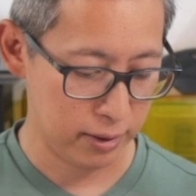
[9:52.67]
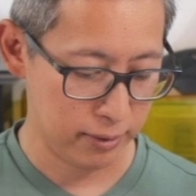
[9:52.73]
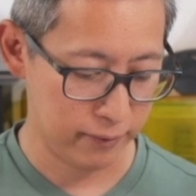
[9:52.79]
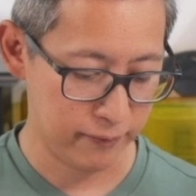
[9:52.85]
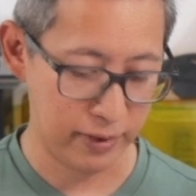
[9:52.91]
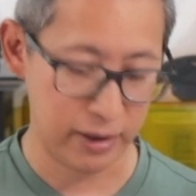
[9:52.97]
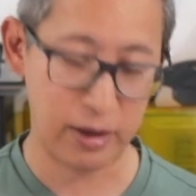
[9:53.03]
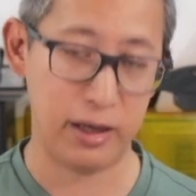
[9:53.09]

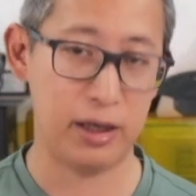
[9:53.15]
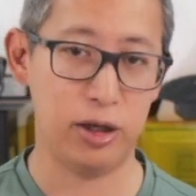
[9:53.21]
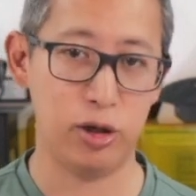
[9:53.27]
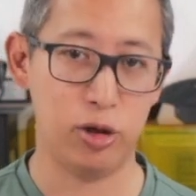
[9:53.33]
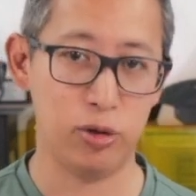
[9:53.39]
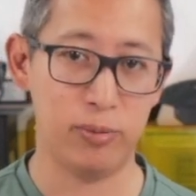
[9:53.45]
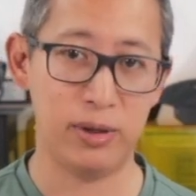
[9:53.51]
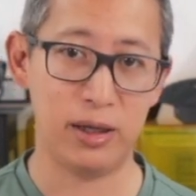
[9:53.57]
very
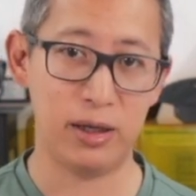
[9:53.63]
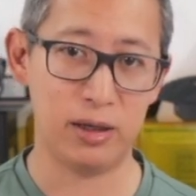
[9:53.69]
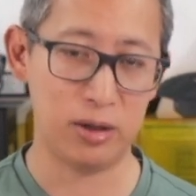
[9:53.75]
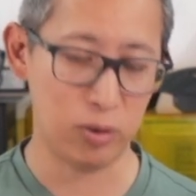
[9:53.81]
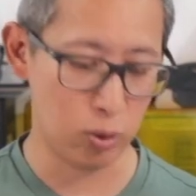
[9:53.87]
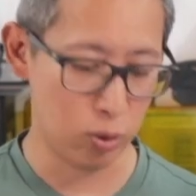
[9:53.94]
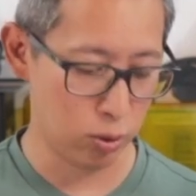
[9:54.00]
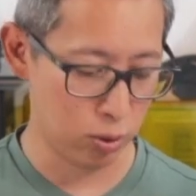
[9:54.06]

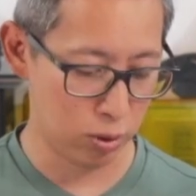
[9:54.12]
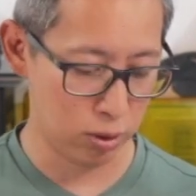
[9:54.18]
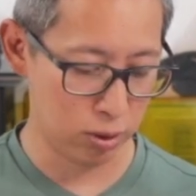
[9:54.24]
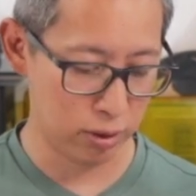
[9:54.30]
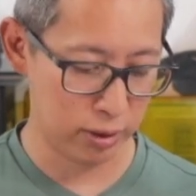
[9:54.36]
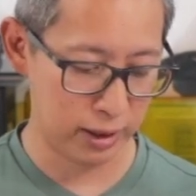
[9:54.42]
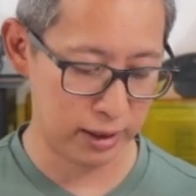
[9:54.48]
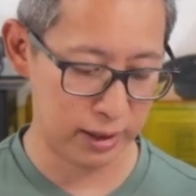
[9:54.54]
humid
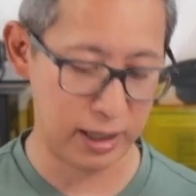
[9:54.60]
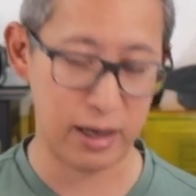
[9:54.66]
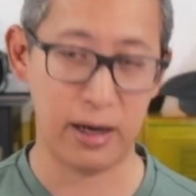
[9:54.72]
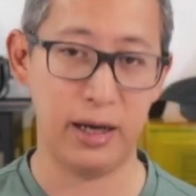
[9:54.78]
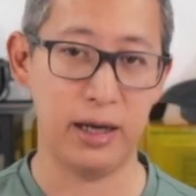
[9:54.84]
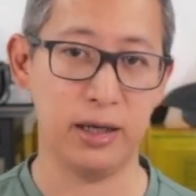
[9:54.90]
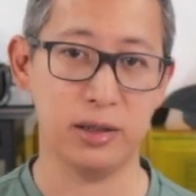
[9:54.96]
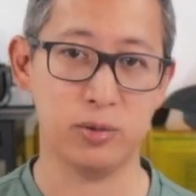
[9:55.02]
or in
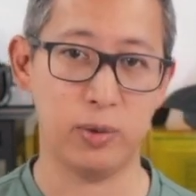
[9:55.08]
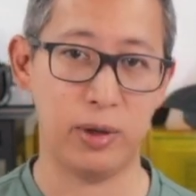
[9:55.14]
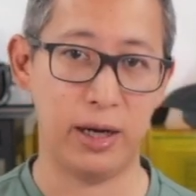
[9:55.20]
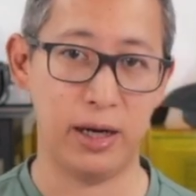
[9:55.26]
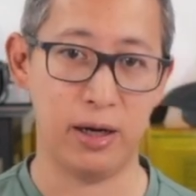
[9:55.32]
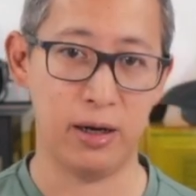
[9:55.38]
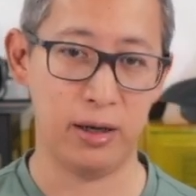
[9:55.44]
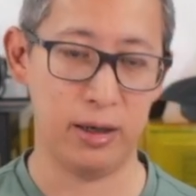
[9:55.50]
areas
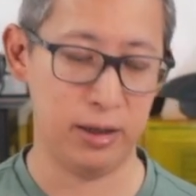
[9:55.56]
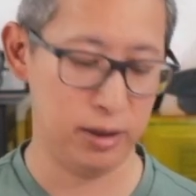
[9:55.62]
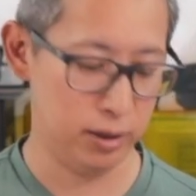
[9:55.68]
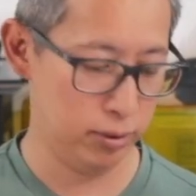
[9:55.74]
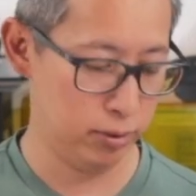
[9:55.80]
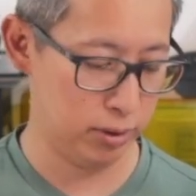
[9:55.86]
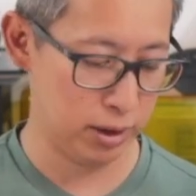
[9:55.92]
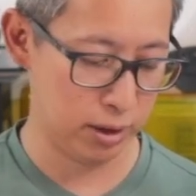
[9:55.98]
where,
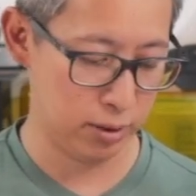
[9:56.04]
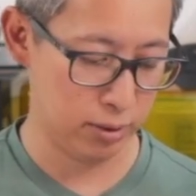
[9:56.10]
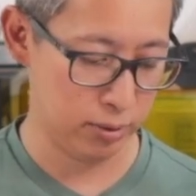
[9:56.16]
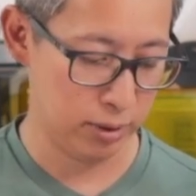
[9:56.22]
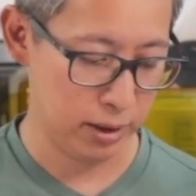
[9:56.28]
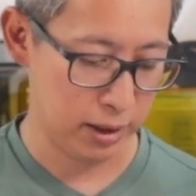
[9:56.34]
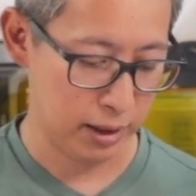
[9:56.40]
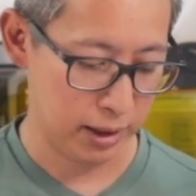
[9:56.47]

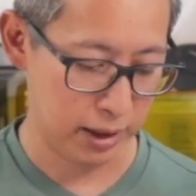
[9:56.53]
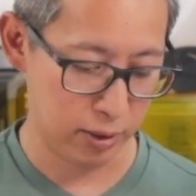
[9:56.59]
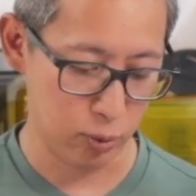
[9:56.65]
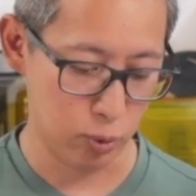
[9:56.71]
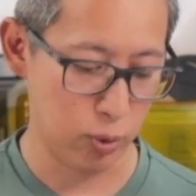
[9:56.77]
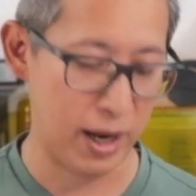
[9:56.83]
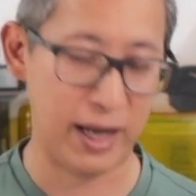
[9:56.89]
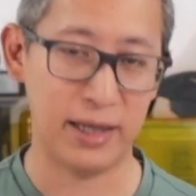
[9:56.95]
it
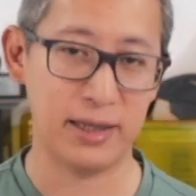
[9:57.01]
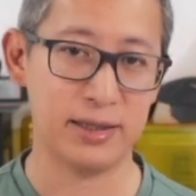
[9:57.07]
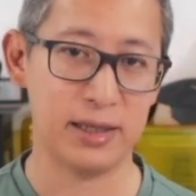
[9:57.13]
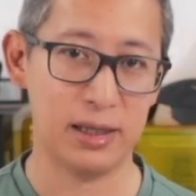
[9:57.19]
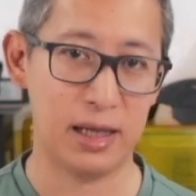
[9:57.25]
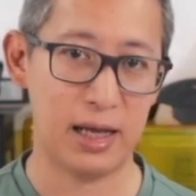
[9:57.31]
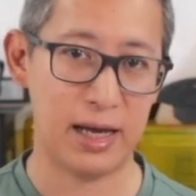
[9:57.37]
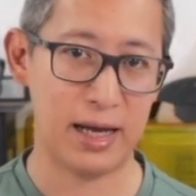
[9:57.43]
rains a
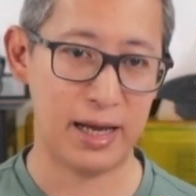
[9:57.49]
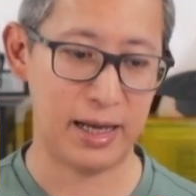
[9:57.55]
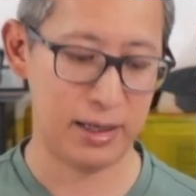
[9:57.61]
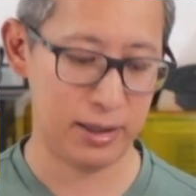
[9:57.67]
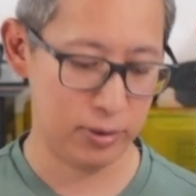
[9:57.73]
lot.